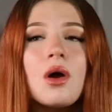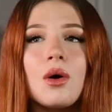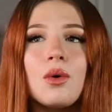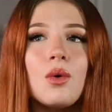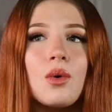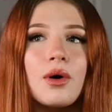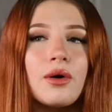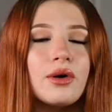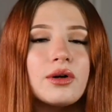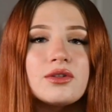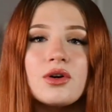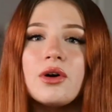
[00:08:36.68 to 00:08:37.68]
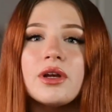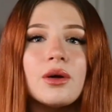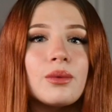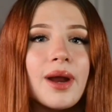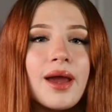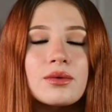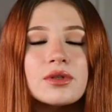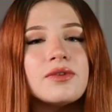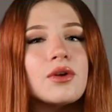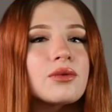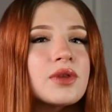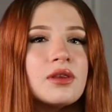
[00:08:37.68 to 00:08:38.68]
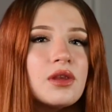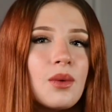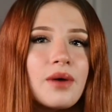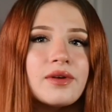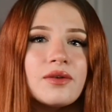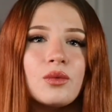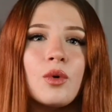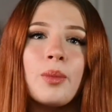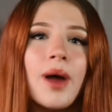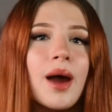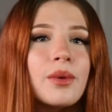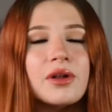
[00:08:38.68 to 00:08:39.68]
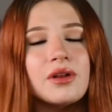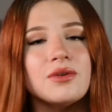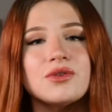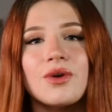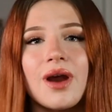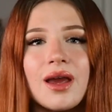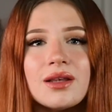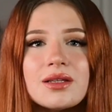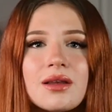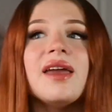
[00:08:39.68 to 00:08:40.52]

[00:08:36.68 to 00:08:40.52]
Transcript: or turning around if you don't think that you have enough willpower to close your eyes.